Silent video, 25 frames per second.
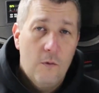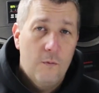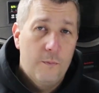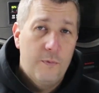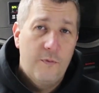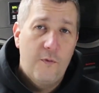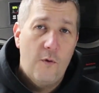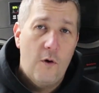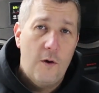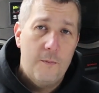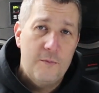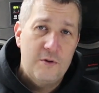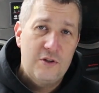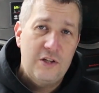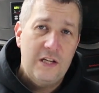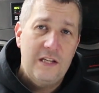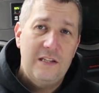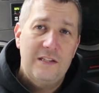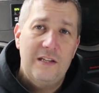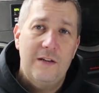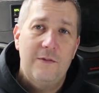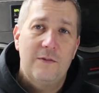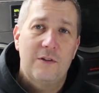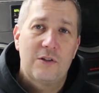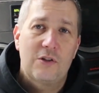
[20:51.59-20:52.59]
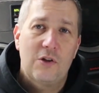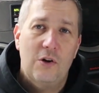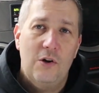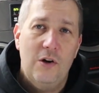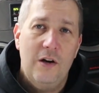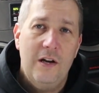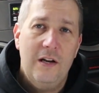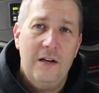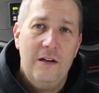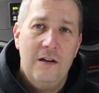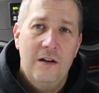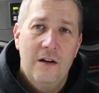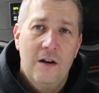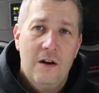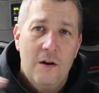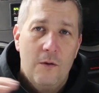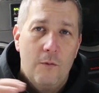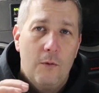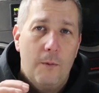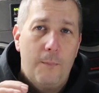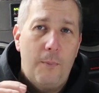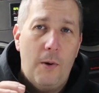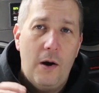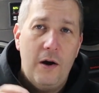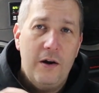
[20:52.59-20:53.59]
before a machine's even turning,
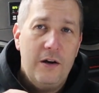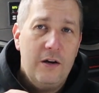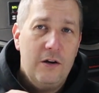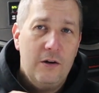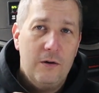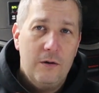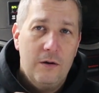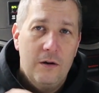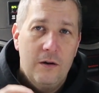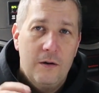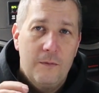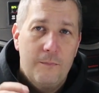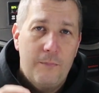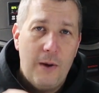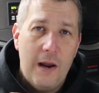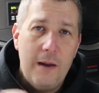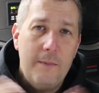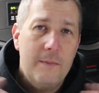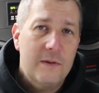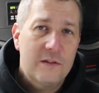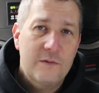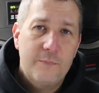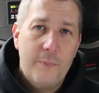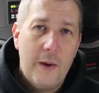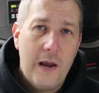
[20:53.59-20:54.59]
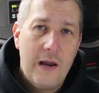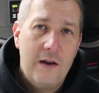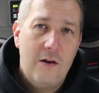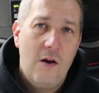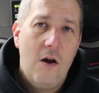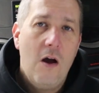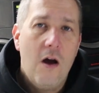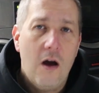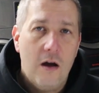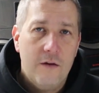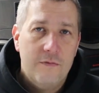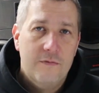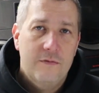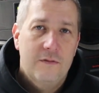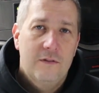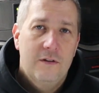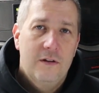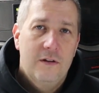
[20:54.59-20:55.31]
well, part of your payment's paid off.